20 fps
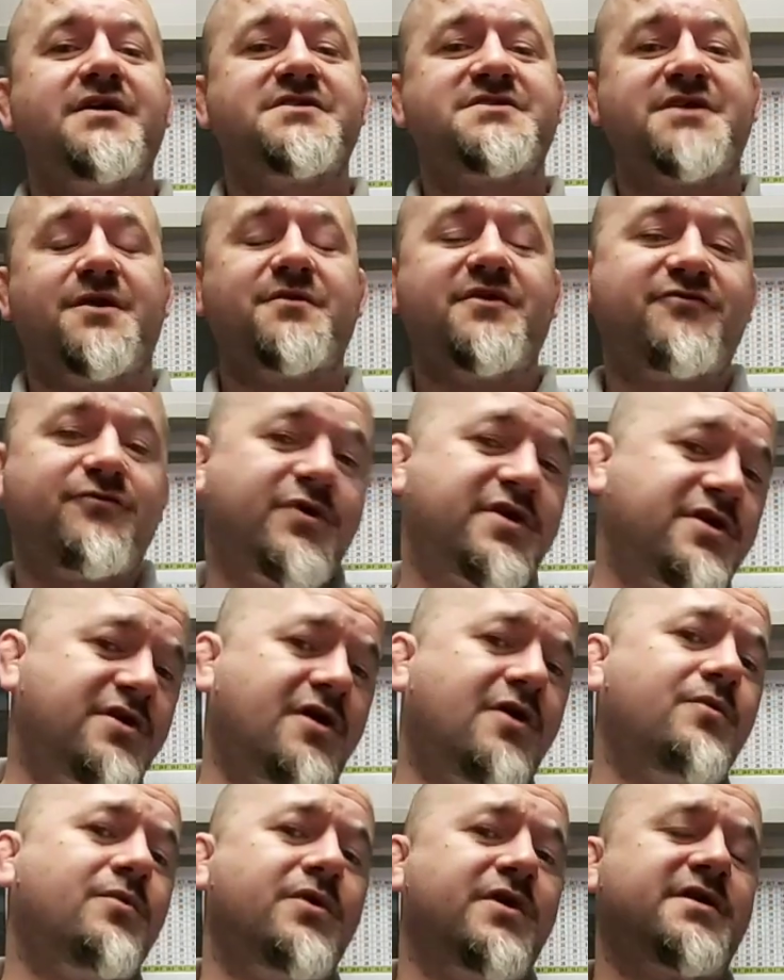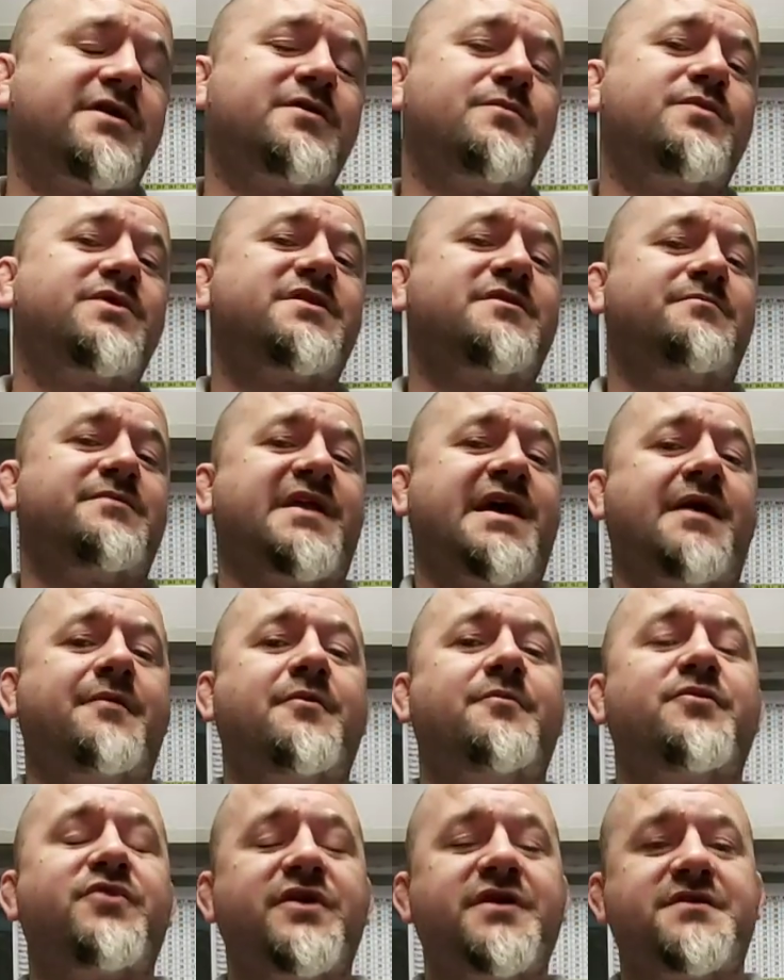So if we're not working with them
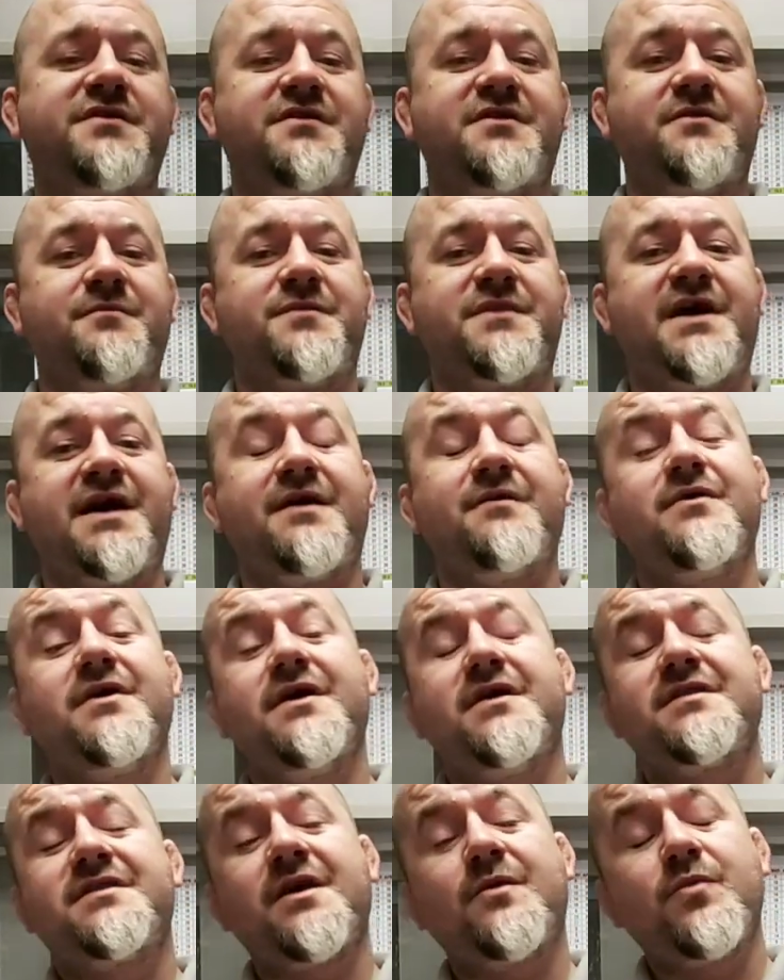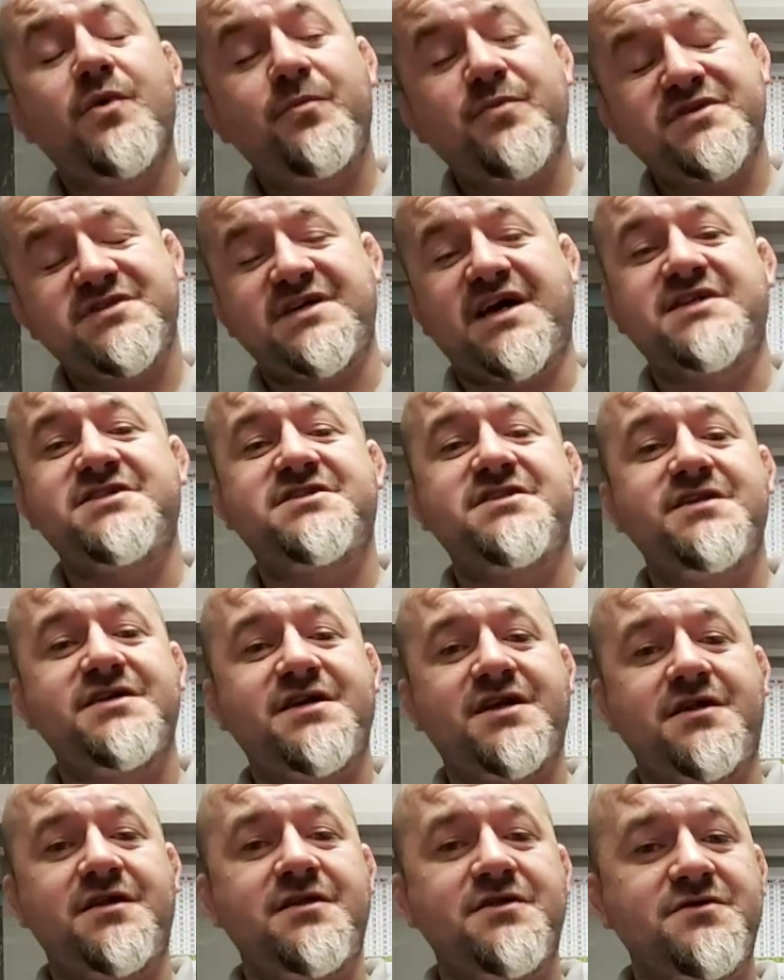now and breeding them now, then we're potentially
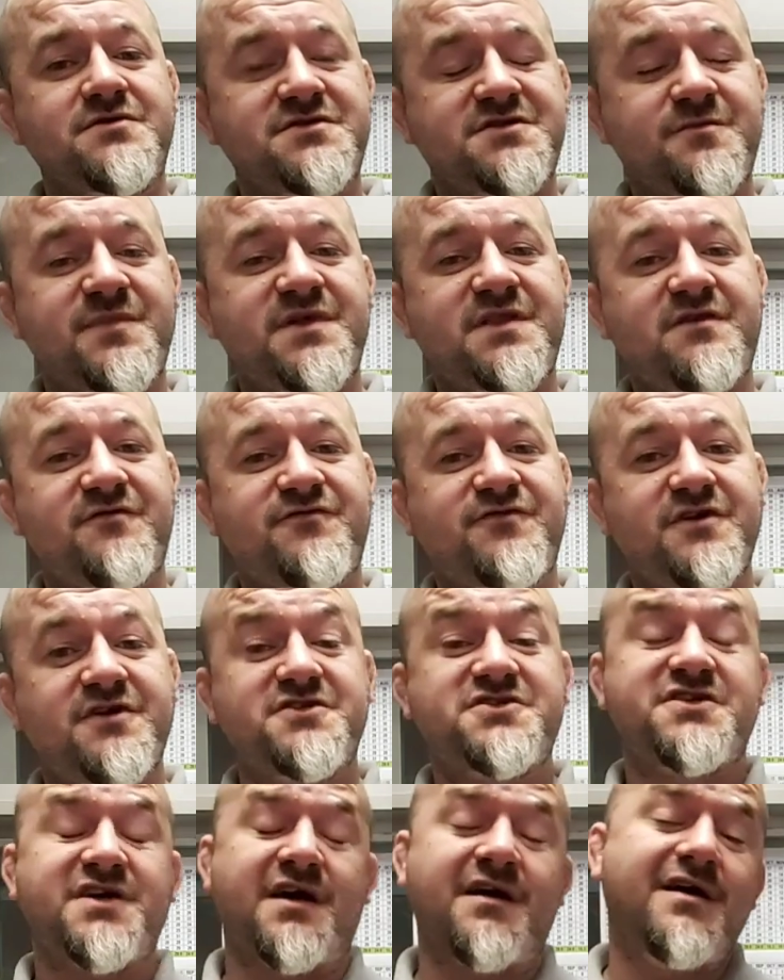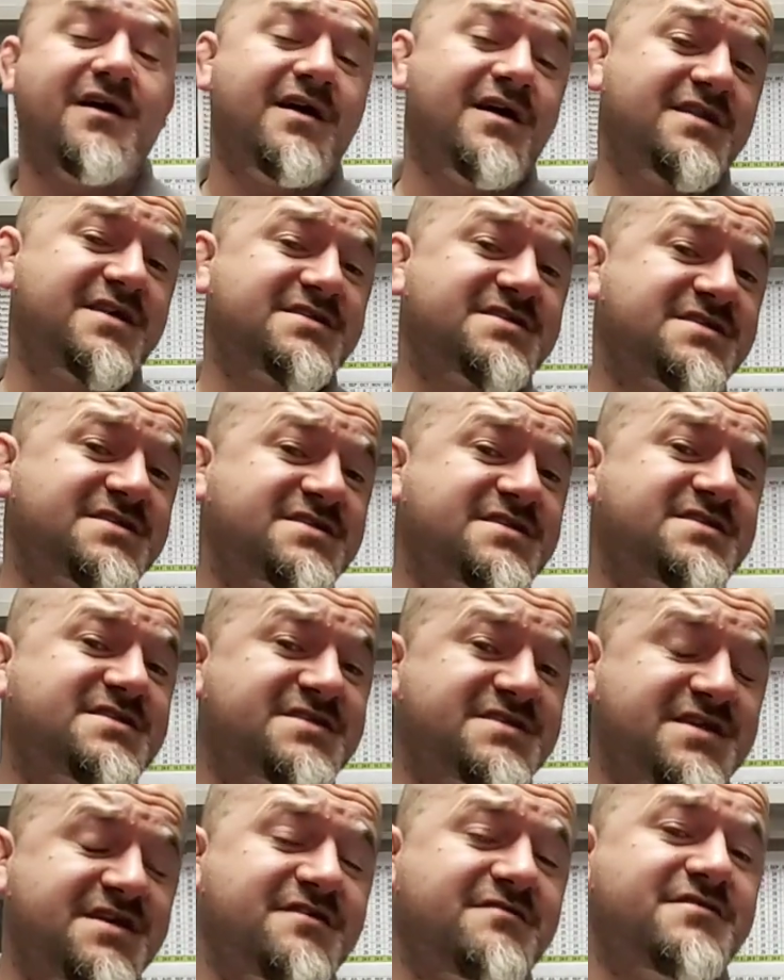going to lose them in the future. And this is a
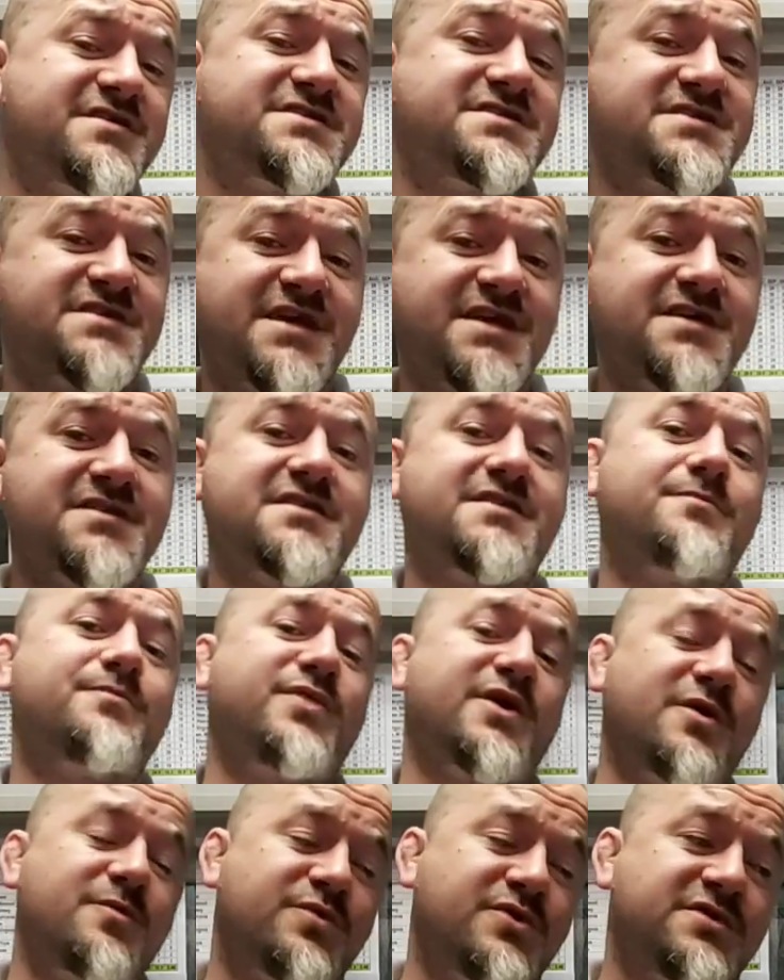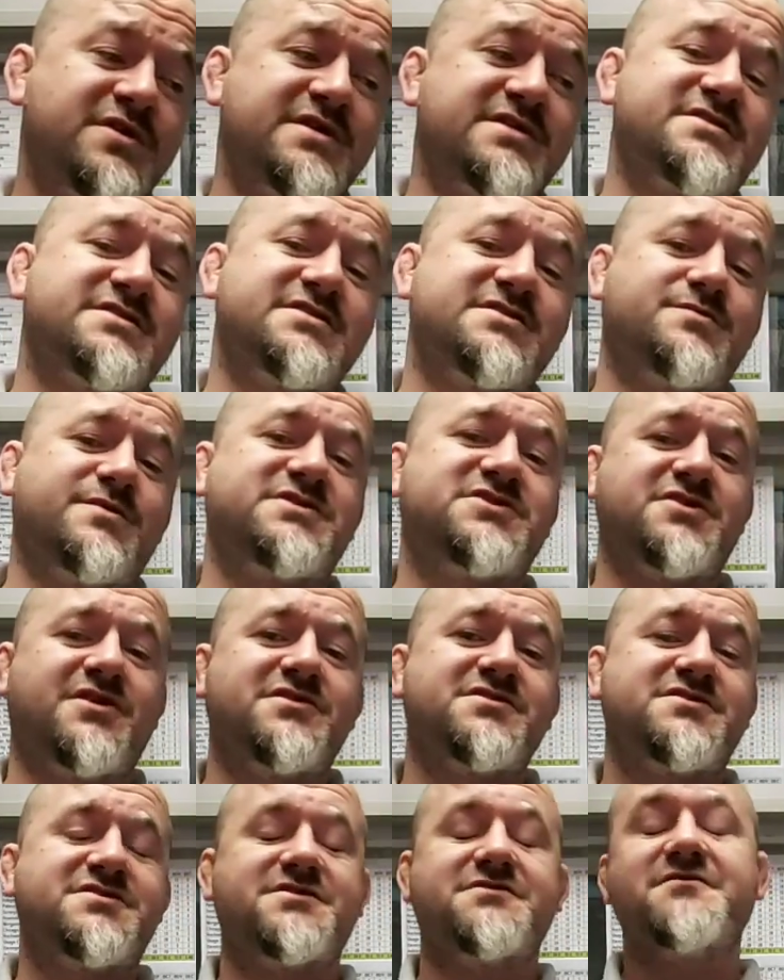serious thing that people need to switch
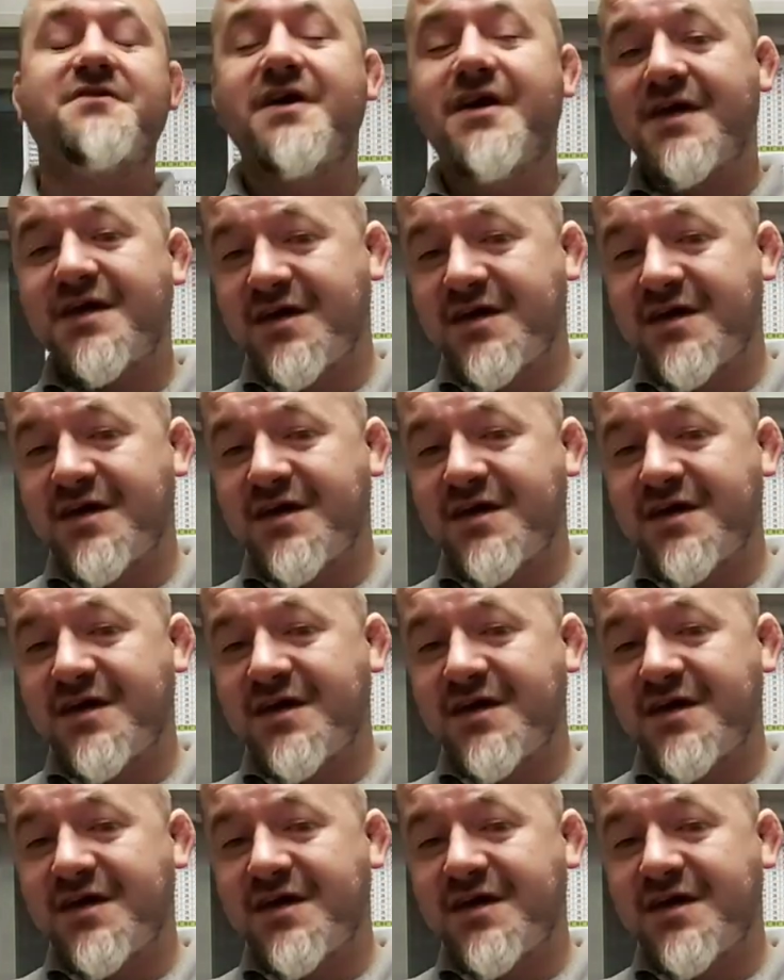on to.